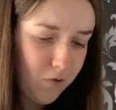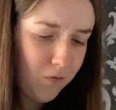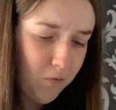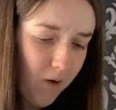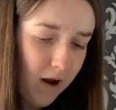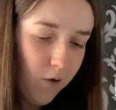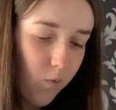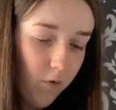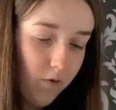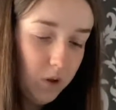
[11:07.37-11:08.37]
grey
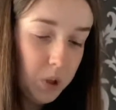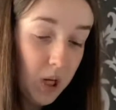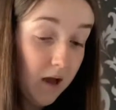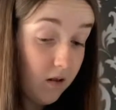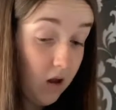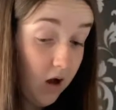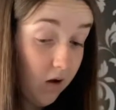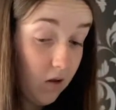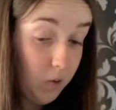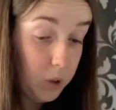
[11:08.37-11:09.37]
woven check
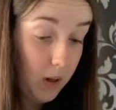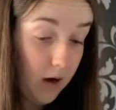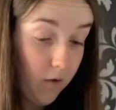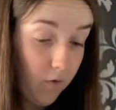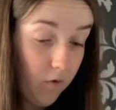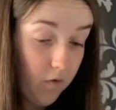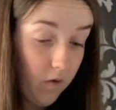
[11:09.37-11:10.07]
cargo trousers,